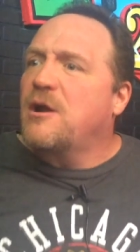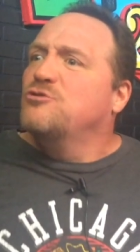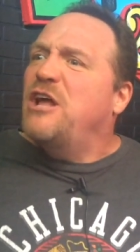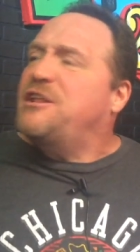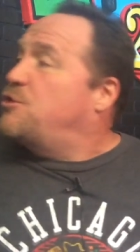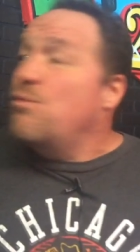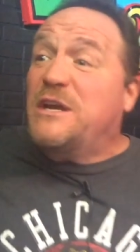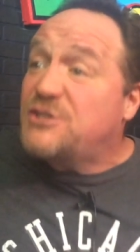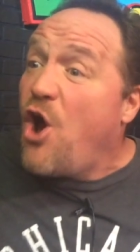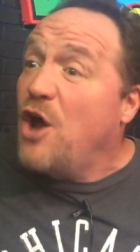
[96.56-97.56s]
Lily,
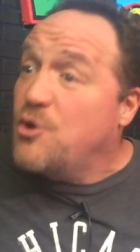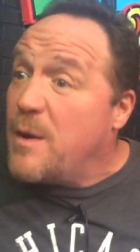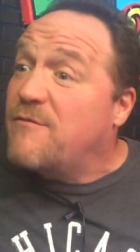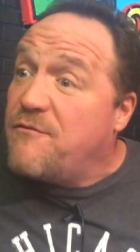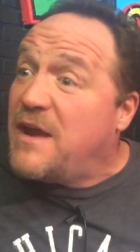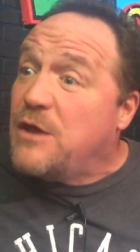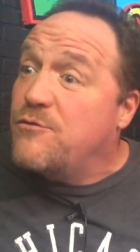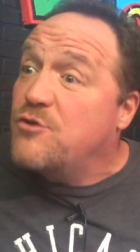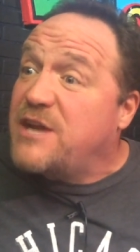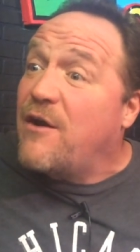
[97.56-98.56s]
we saw you. We have a
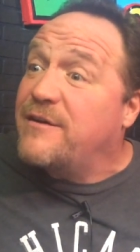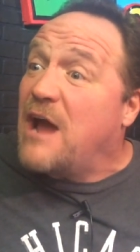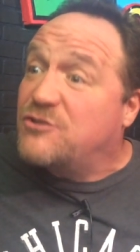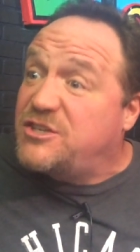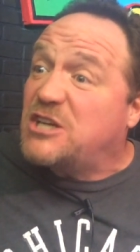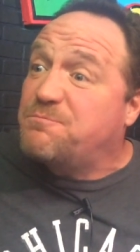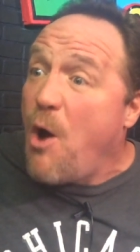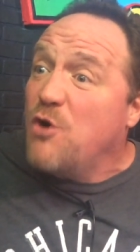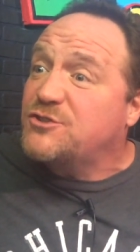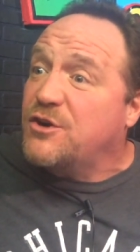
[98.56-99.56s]
video you tearing down six
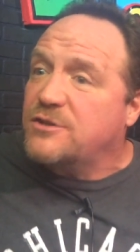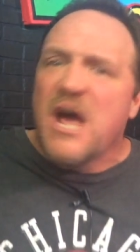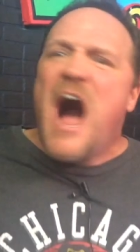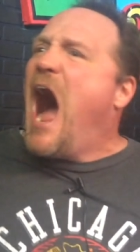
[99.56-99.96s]
posters.